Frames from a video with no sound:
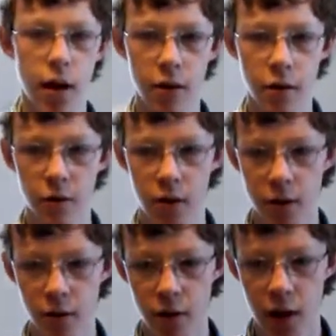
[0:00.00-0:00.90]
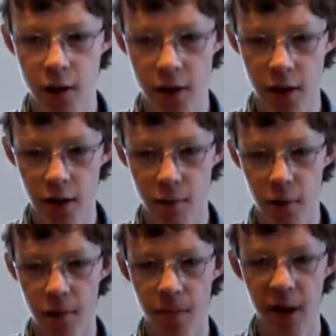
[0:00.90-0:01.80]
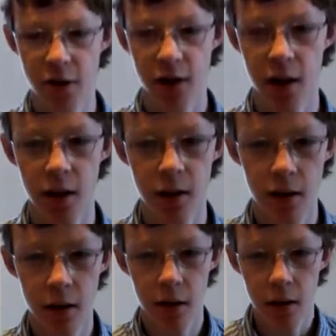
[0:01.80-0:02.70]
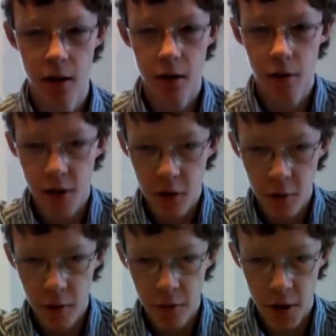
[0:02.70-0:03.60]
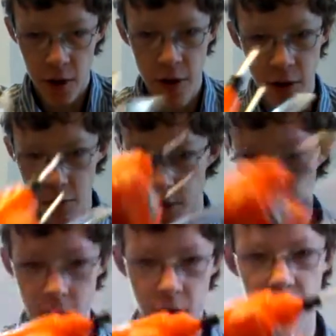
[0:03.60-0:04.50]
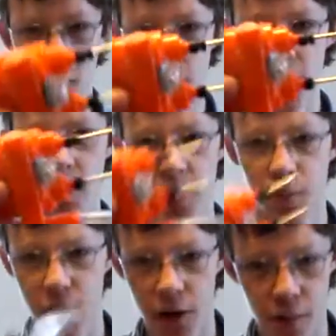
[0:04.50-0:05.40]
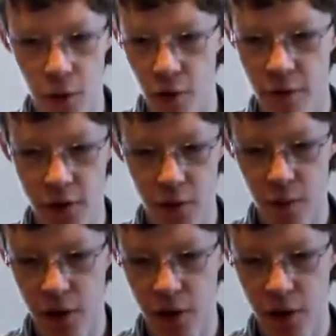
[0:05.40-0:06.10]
I don't know what I'll do with that exactly, but I also had to use goop over here because it was originally 4 tanks, but they broke for